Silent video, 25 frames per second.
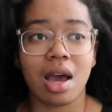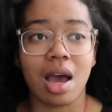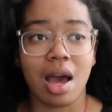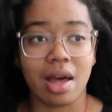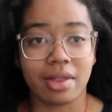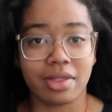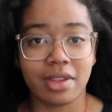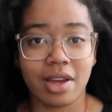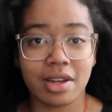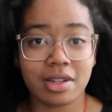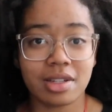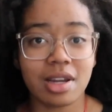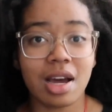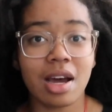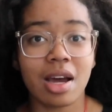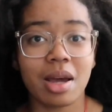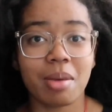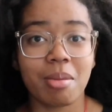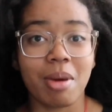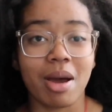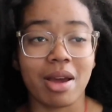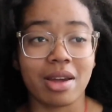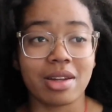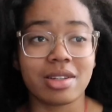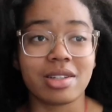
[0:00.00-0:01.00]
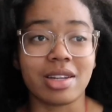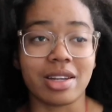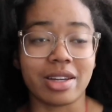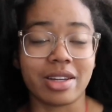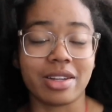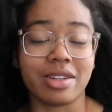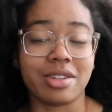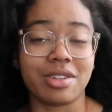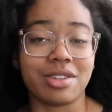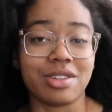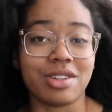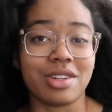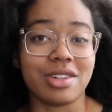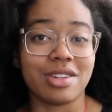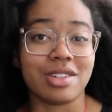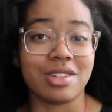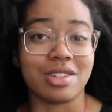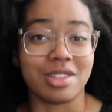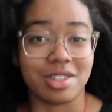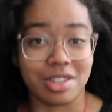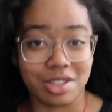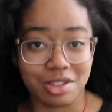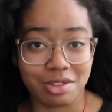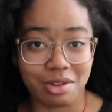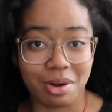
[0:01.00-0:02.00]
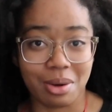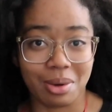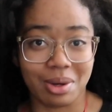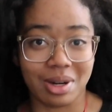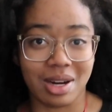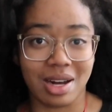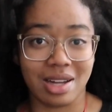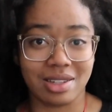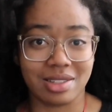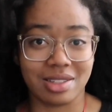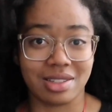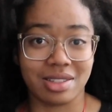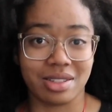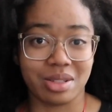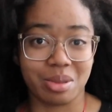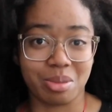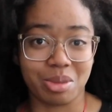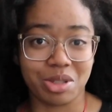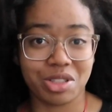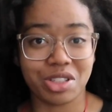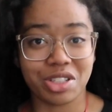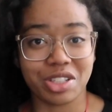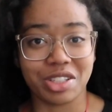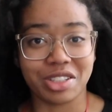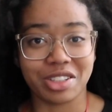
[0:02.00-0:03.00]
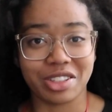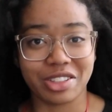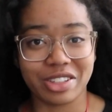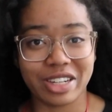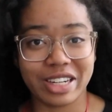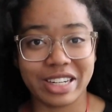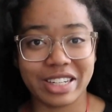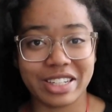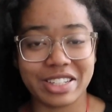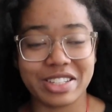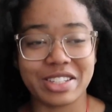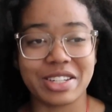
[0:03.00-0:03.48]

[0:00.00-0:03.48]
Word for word: At that time, I had taken zero classes in machine learning,